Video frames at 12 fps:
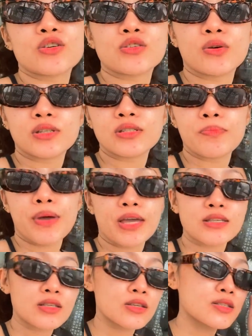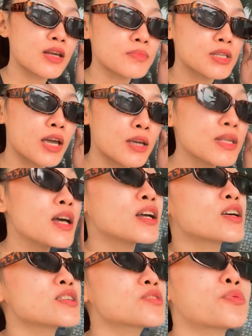So it depends, sometimes,
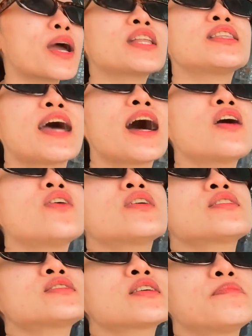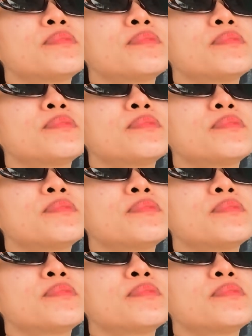because right now it's a